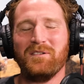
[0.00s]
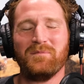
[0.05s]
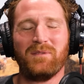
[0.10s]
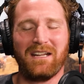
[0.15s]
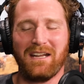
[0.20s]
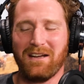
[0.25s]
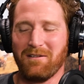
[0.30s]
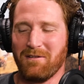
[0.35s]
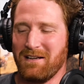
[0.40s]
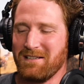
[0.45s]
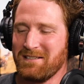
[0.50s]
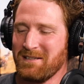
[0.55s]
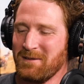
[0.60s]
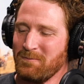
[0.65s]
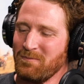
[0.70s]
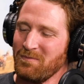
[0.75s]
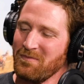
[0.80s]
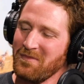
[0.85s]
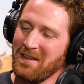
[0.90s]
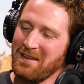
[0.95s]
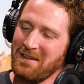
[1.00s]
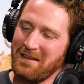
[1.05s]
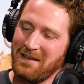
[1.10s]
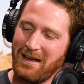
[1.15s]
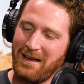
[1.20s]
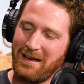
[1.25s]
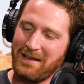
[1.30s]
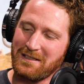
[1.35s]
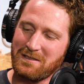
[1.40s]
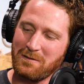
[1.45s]
But anyways,
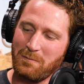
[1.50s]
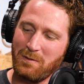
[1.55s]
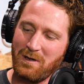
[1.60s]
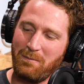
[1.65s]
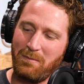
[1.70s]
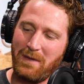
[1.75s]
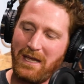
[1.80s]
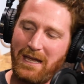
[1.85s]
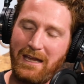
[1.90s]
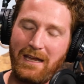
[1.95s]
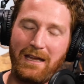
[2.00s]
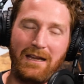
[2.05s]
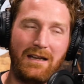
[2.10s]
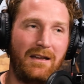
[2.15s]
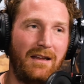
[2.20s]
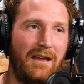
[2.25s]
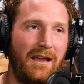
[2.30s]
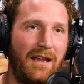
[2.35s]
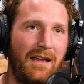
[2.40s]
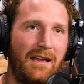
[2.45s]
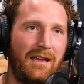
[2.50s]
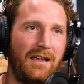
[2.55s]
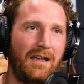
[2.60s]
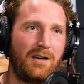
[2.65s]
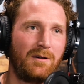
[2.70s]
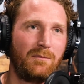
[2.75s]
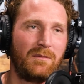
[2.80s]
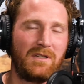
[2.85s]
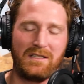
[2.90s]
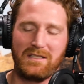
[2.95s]
so we made a
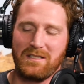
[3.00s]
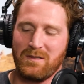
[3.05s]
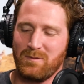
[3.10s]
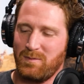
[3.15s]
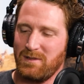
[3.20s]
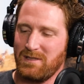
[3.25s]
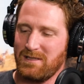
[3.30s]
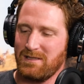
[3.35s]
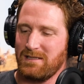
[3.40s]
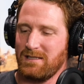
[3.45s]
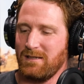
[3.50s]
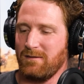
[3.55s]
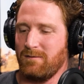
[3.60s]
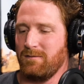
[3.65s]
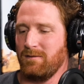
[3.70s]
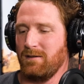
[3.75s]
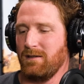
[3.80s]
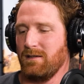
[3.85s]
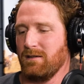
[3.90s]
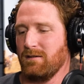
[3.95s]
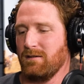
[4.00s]
helmet specific